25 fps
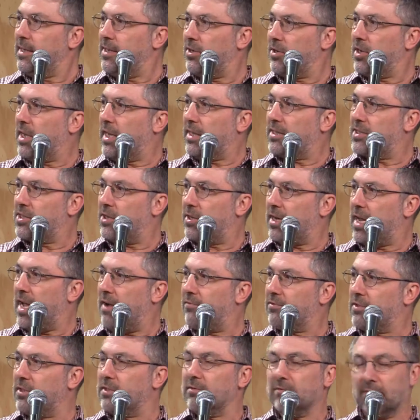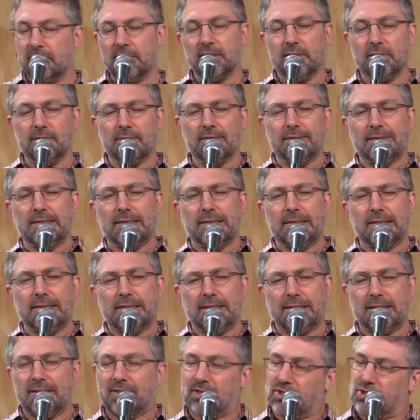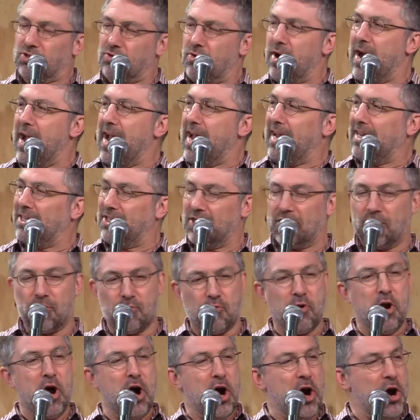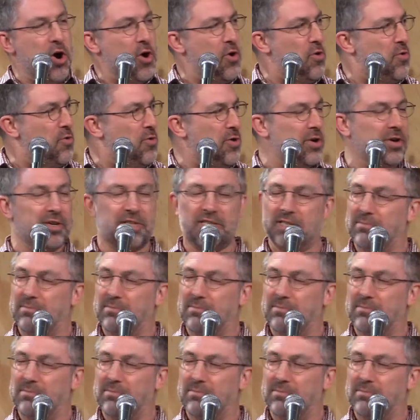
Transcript: Kids don't have to, strain to grow or to